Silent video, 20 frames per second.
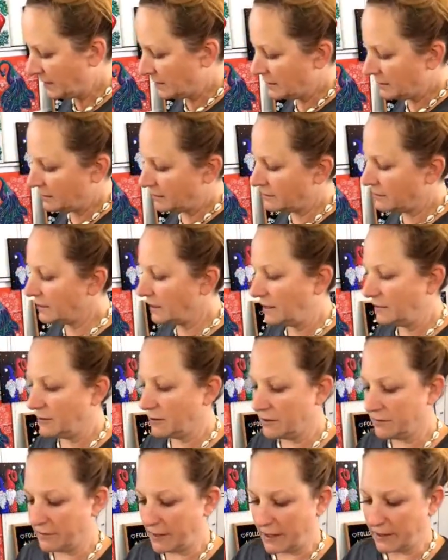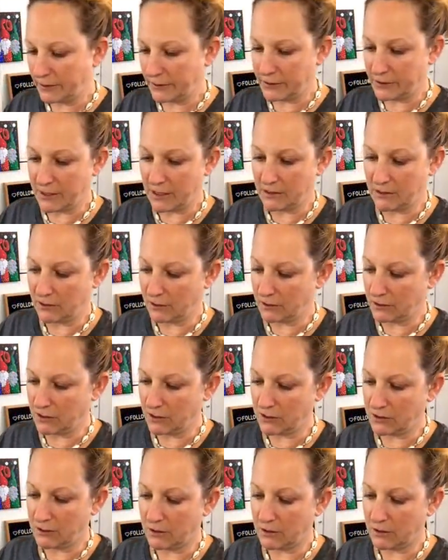this isn't even a vinyl stencil, it's just,